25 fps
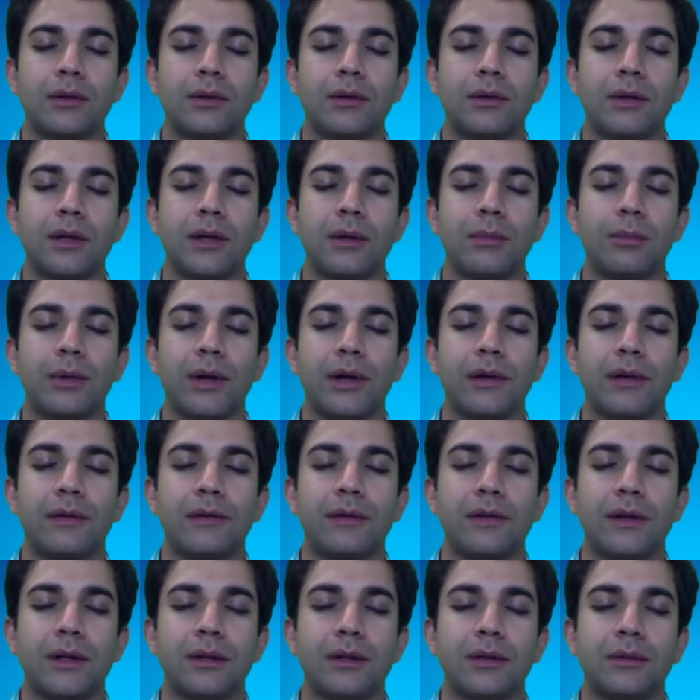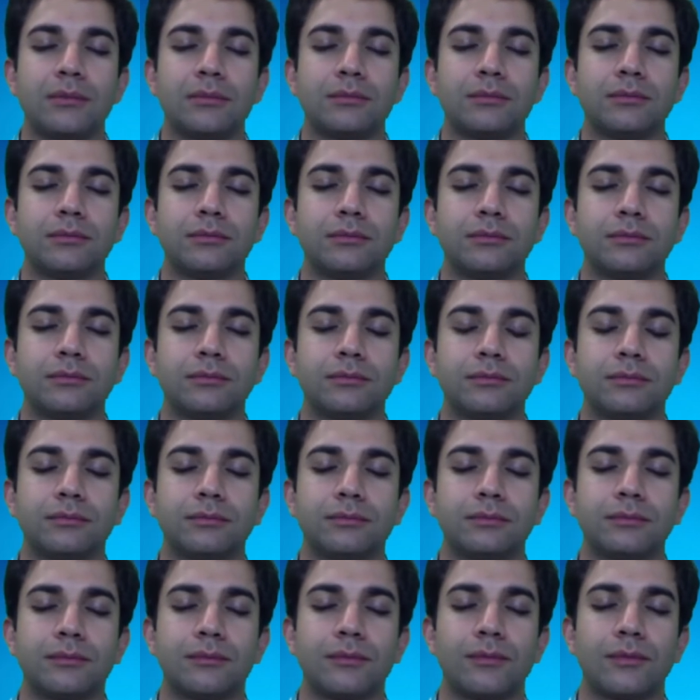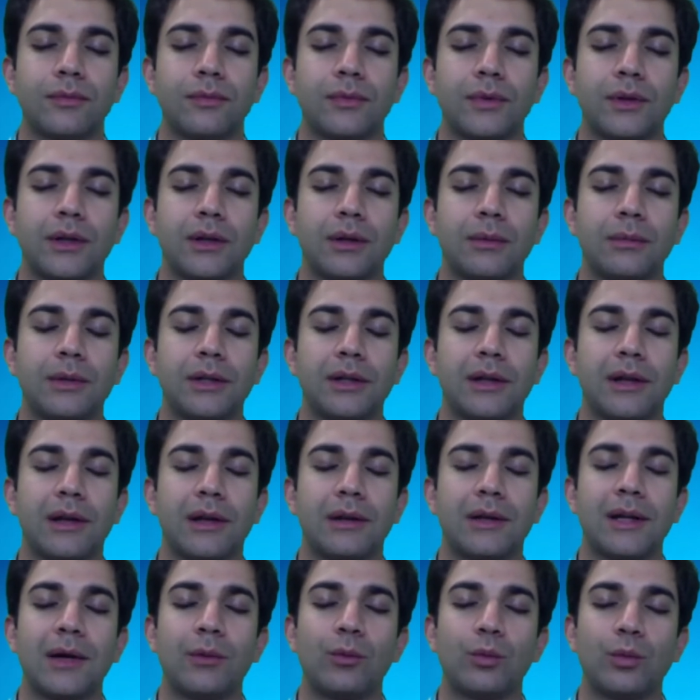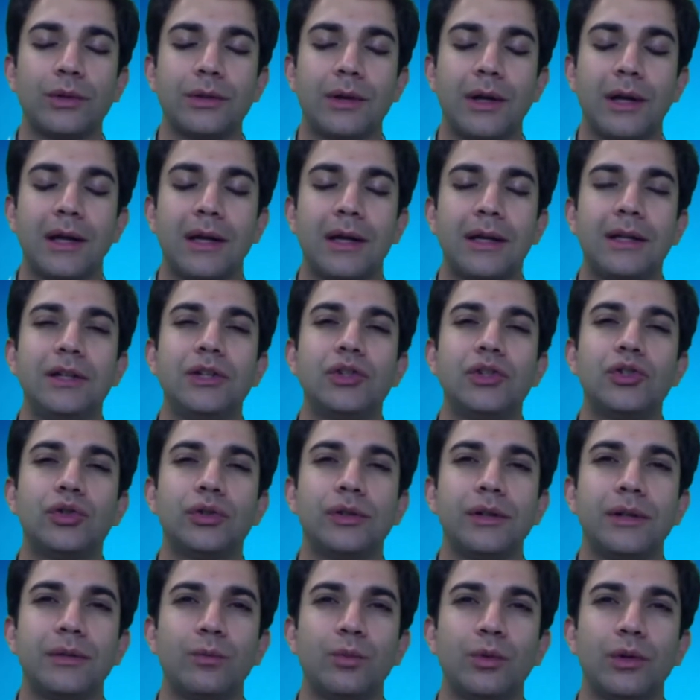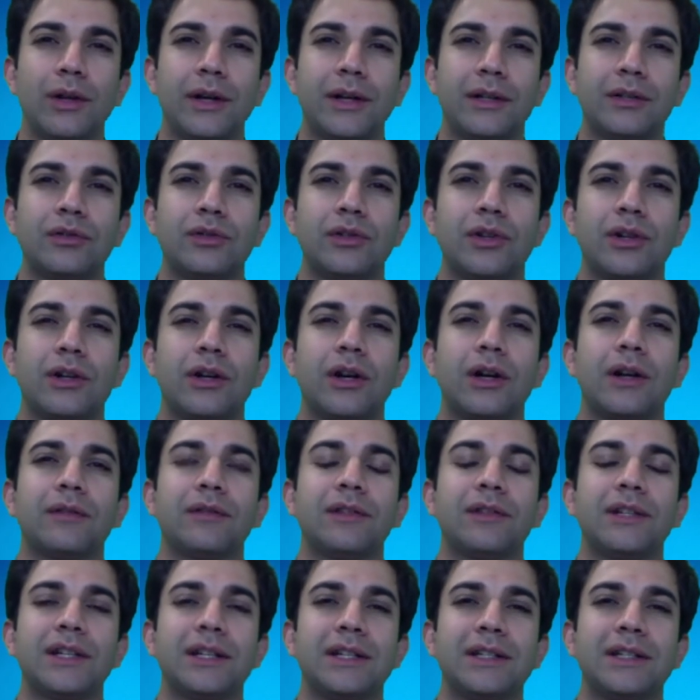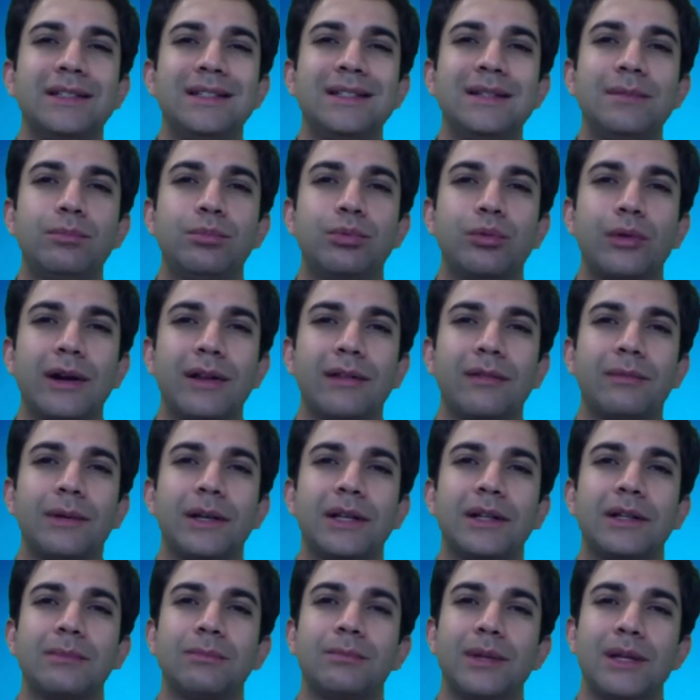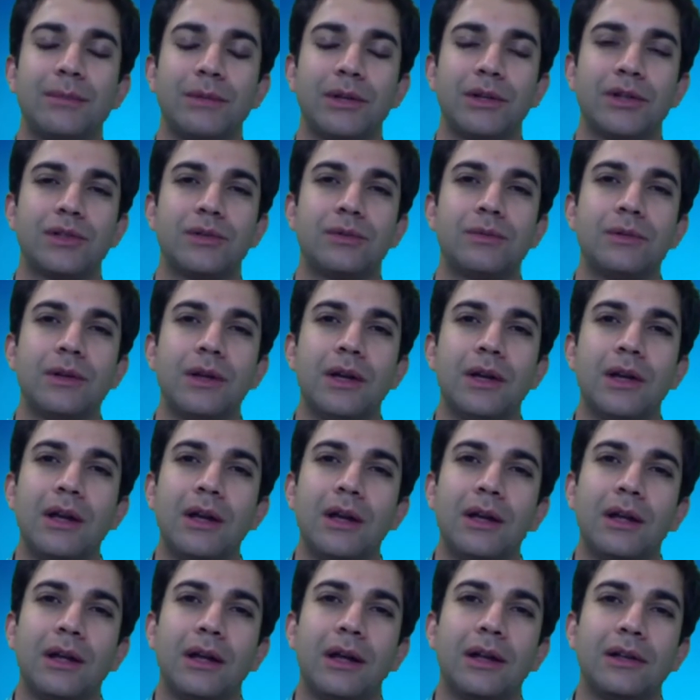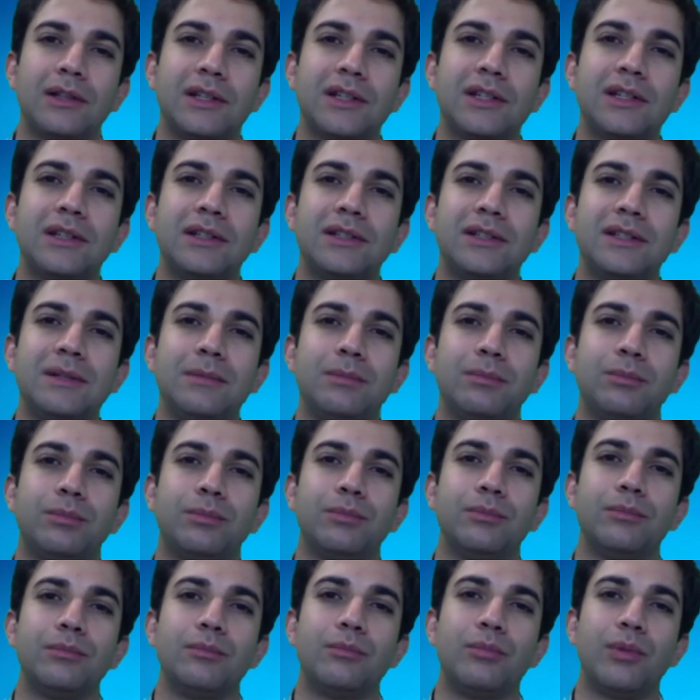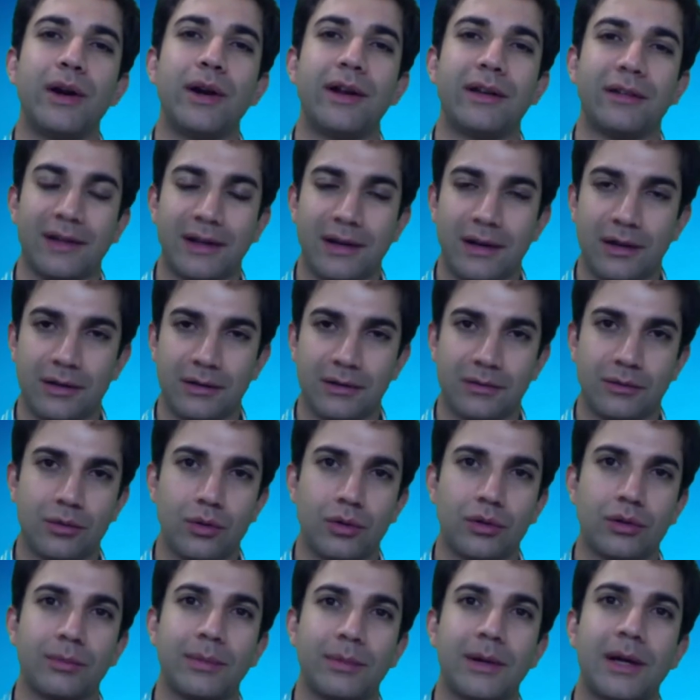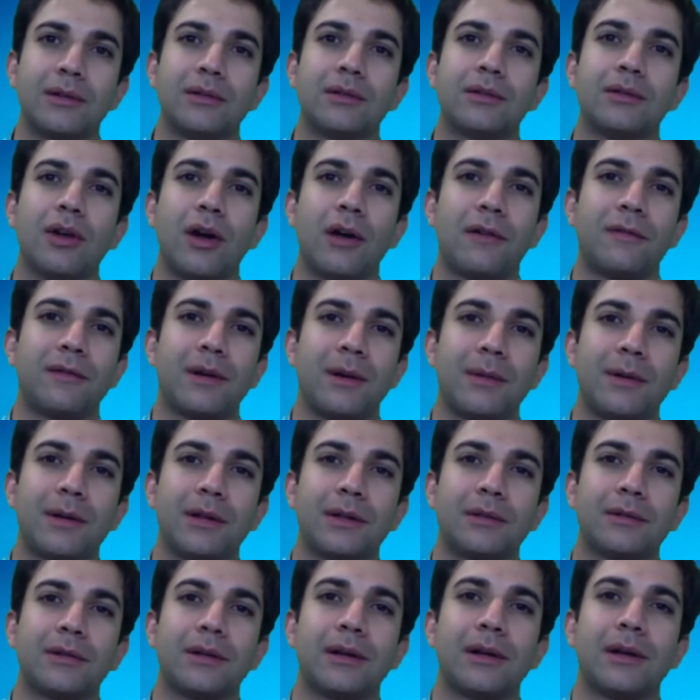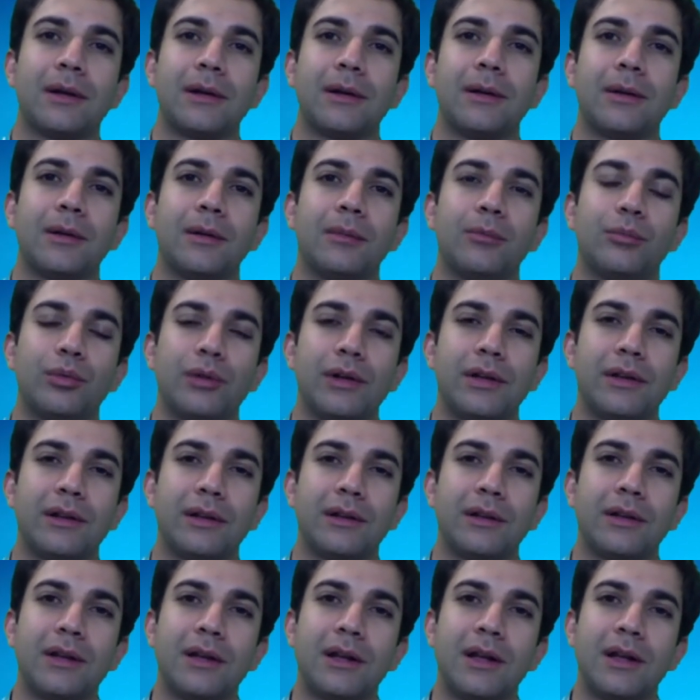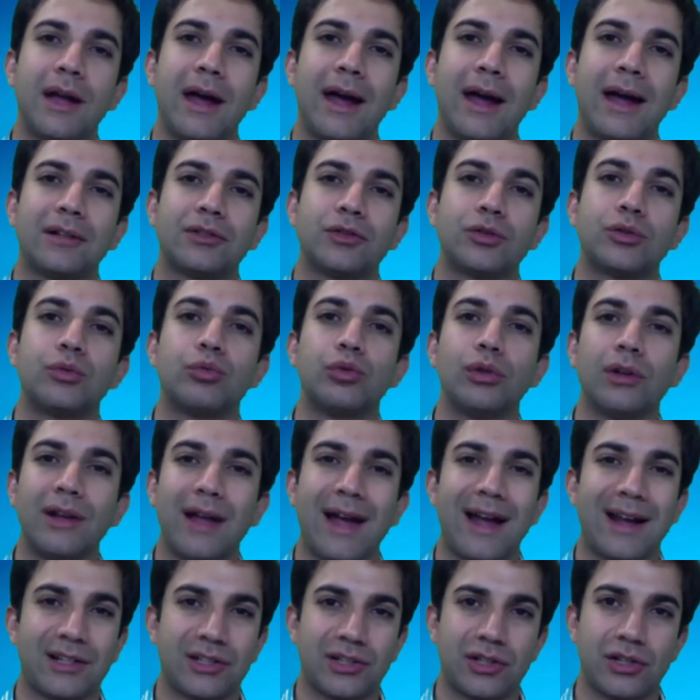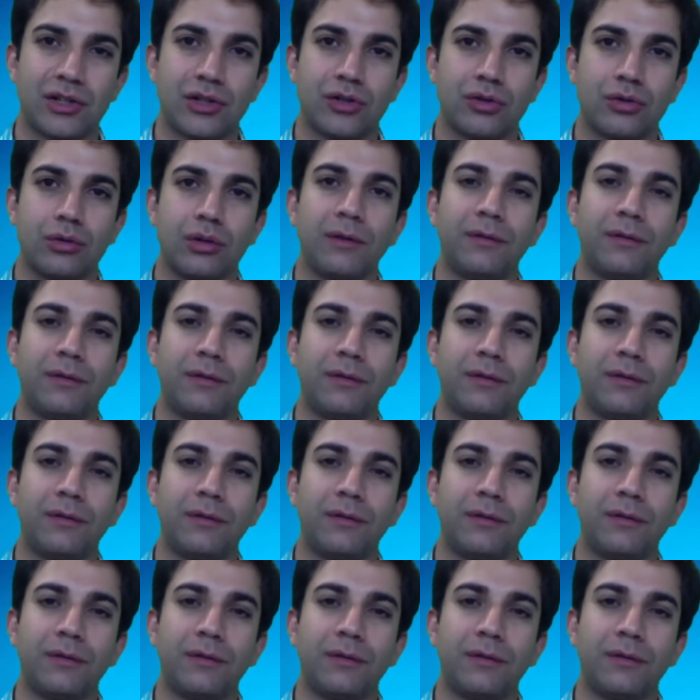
Take a breath in, take a breath out. Now, initially we like to kind of take a deep breath because taking a deep breath, and I talked about diaphragmatic breathing, actually relaxes you.